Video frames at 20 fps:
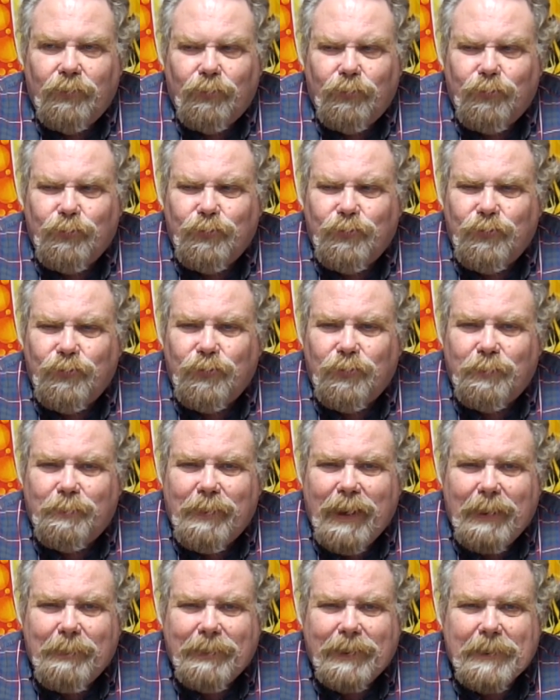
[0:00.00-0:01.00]
Ooh,
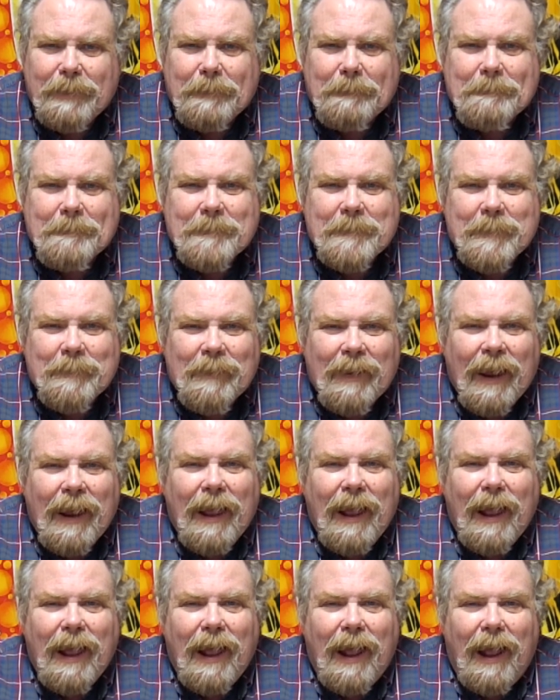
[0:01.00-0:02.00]
baby.
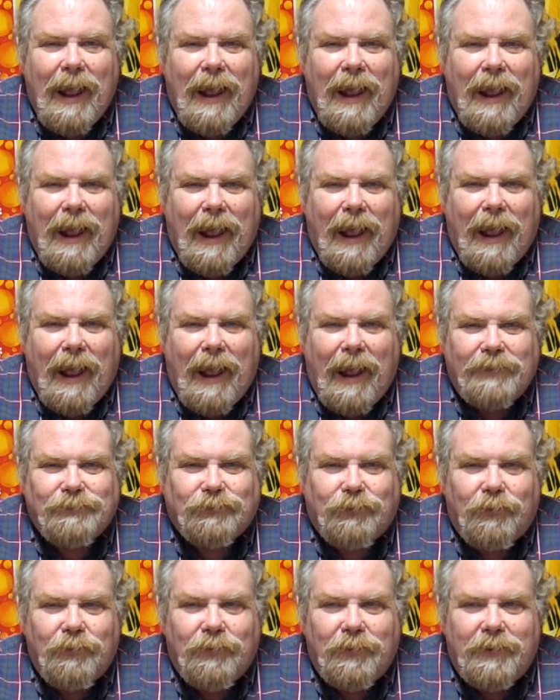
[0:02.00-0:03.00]
That's
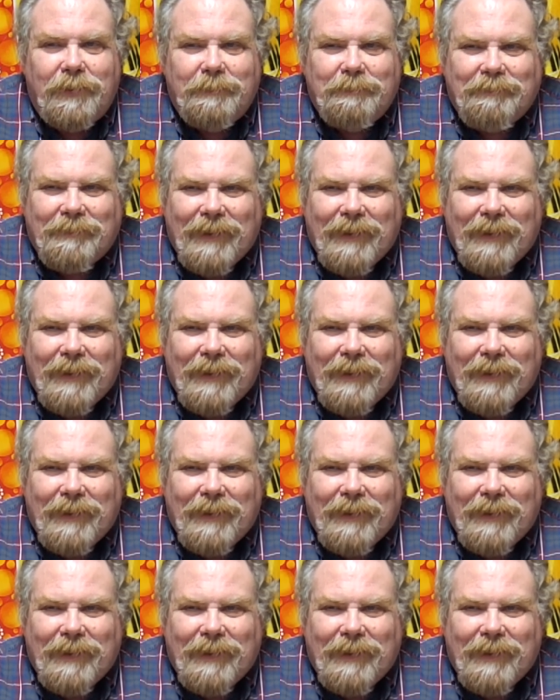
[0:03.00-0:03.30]
good.